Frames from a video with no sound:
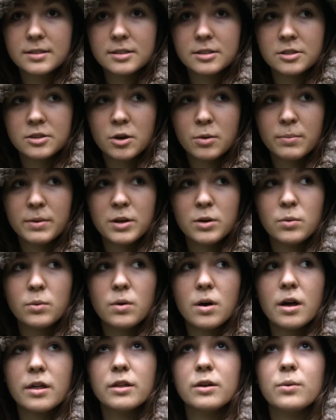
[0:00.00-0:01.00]
so many
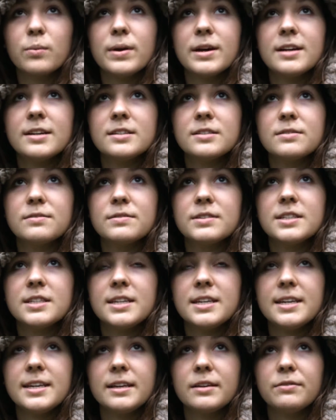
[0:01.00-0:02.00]
other ways of
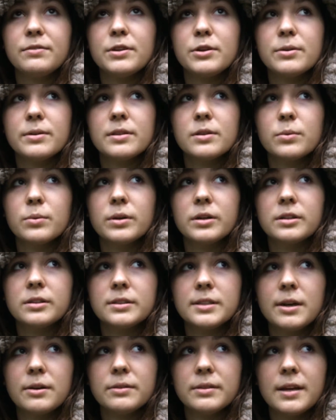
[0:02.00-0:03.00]
seeing and viewing the
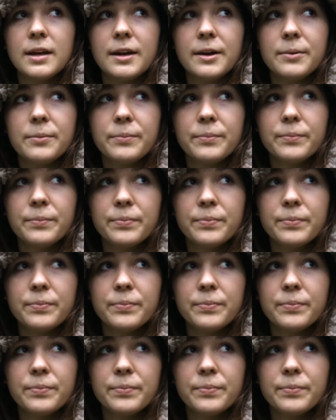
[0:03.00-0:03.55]
world out there.